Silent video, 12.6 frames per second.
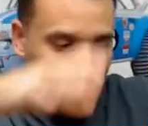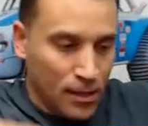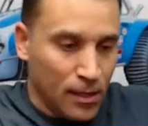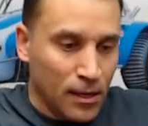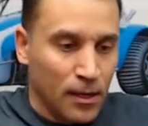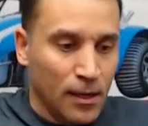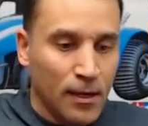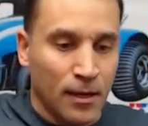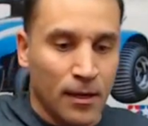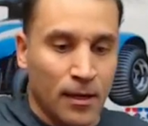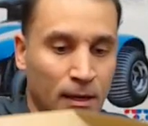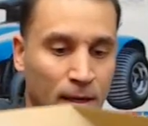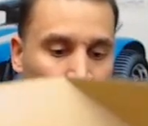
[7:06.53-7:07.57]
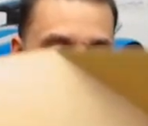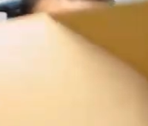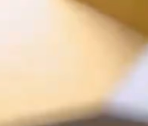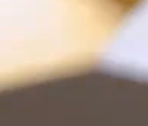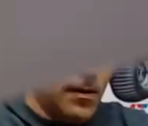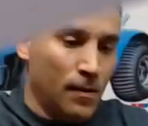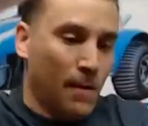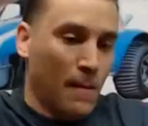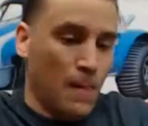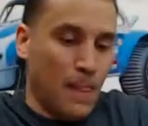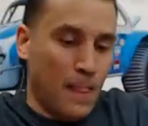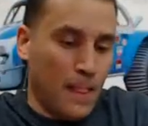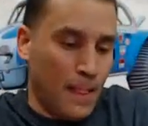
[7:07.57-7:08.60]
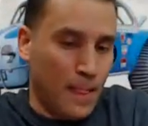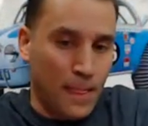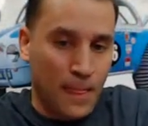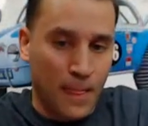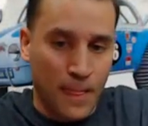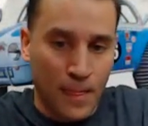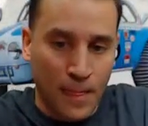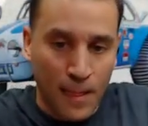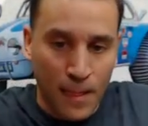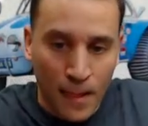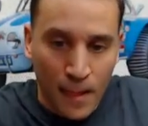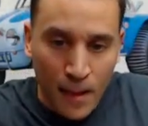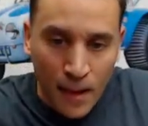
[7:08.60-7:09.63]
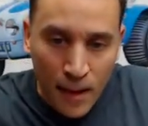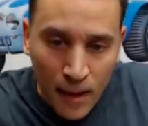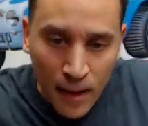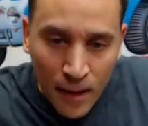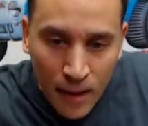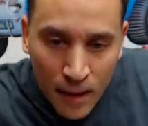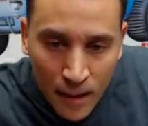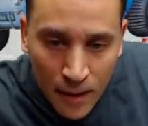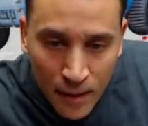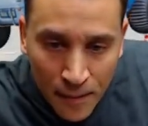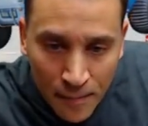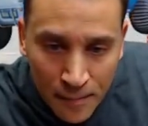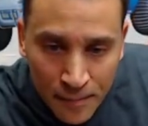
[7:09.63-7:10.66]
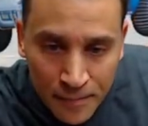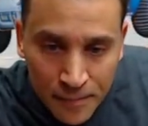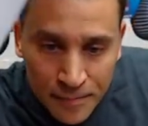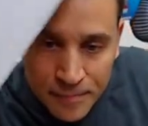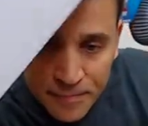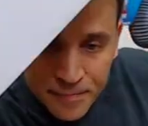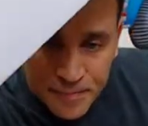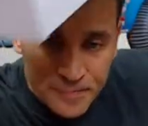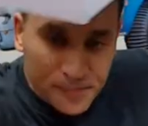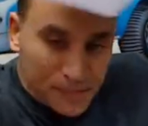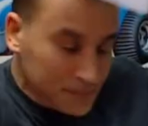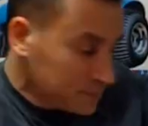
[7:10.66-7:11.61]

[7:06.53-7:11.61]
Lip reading: Nothing is said.